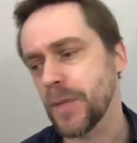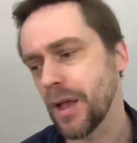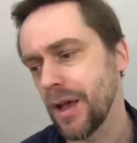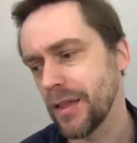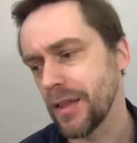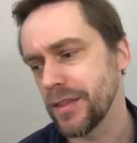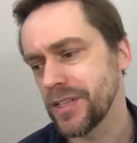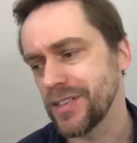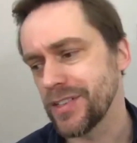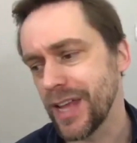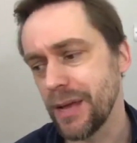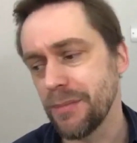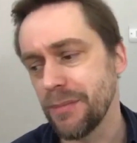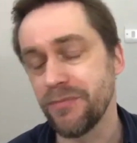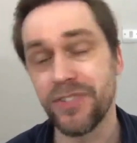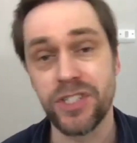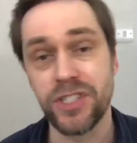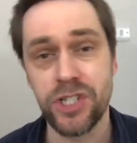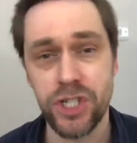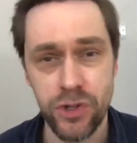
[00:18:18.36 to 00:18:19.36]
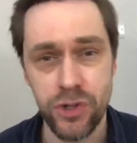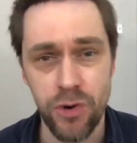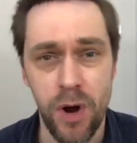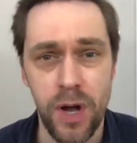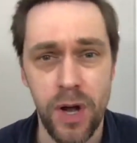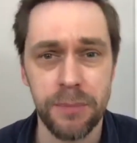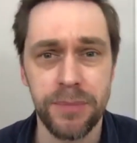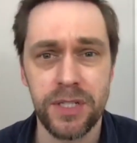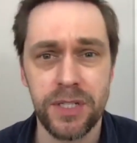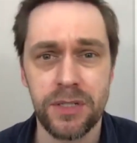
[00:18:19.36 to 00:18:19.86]
Same for
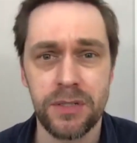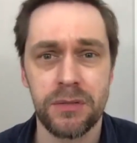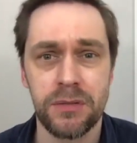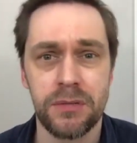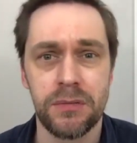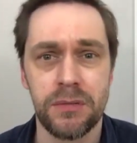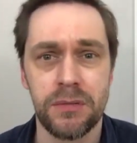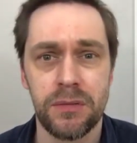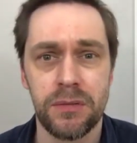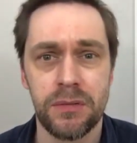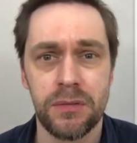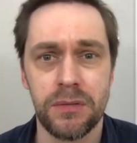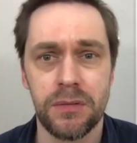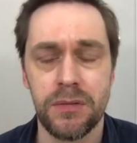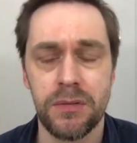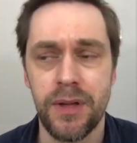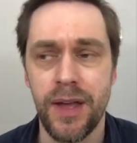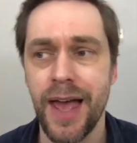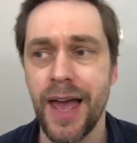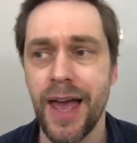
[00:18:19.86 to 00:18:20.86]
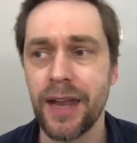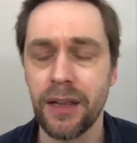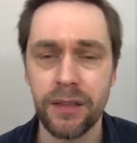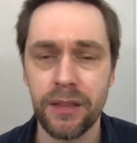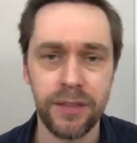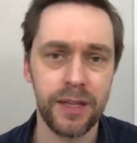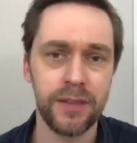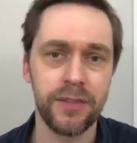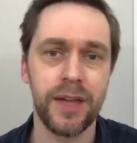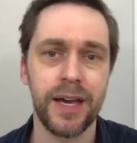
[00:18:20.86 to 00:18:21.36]
stripes.
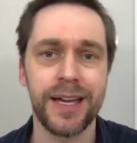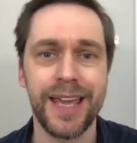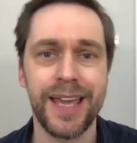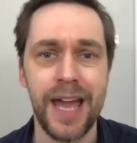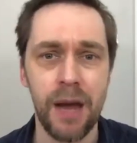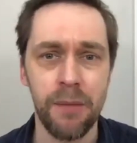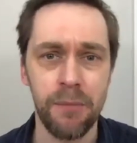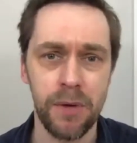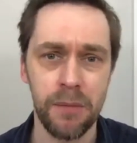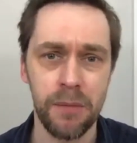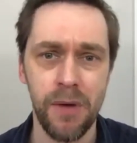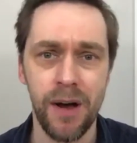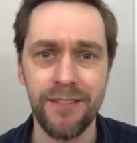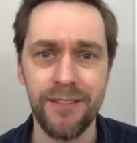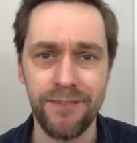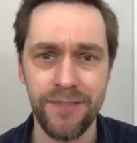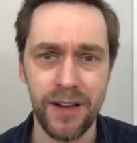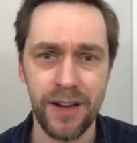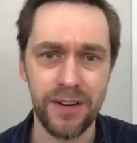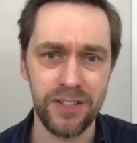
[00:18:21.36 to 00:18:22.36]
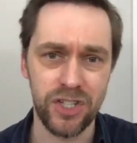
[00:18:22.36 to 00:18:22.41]
Anything that a camera might find,